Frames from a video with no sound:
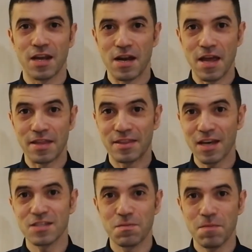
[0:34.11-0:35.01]
And it
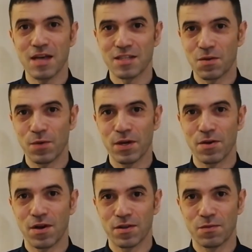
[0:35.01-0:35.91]
doesn't matter where
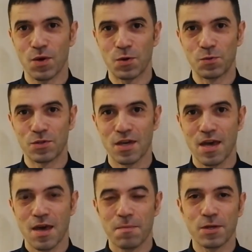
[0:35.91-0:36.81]
you are in the world
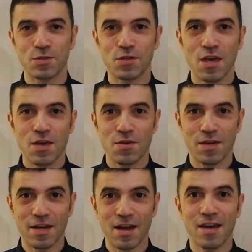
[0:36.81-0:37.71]
because you
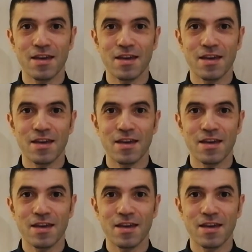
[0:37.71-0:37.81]
can,